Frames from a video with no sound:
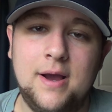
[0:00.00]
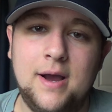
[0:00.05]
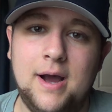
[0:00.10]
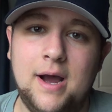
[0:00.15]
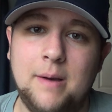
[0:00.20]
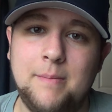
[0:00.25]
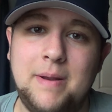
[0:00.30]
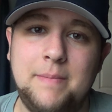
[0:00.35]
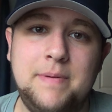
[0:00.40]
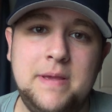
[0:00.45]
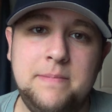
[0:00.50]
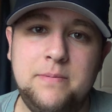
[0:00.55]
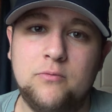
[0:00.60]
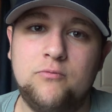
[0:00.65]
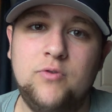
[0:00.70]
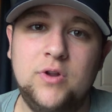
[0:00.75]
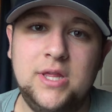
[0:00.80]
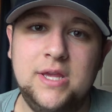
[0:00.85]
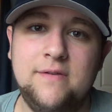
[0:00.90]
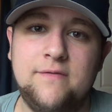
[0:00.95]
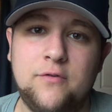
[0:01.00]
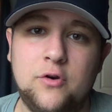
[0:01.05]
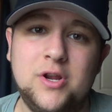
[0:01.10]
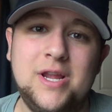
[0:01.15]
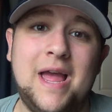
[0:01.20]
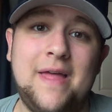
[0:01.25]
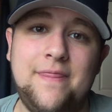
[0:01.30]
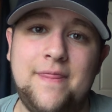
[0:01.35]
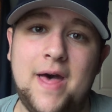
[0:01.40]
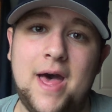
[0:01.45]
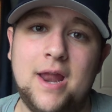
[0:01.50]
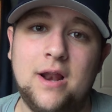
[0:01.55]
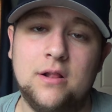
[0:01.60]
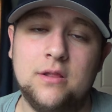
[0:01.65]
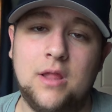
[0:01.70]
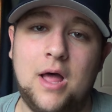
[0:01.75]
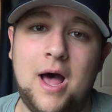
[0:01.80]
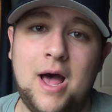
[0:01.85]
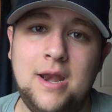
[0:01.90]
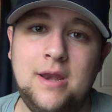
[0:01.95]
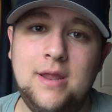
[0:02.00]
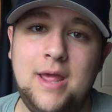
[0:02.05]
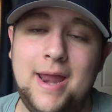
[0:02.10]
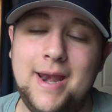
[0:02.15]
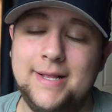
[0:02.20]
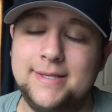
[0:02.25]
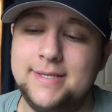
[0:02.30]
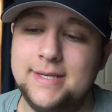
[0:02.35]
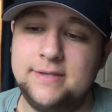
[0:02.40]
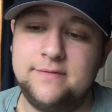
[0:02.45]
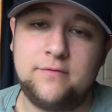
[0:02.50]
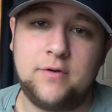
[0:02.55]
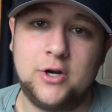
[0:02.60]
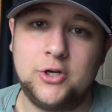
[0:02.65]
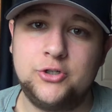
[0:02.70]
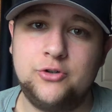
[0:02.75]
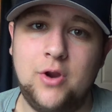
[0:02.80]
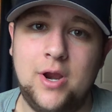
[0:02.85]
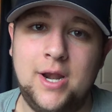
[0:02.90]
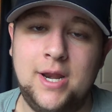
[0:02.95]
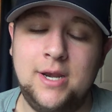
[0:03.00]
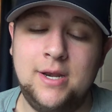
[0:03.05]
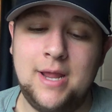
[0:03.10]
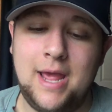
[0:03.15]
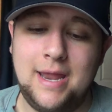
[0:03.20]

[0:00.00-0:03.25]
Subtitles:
And people really forget that a lot, and it's frustrating.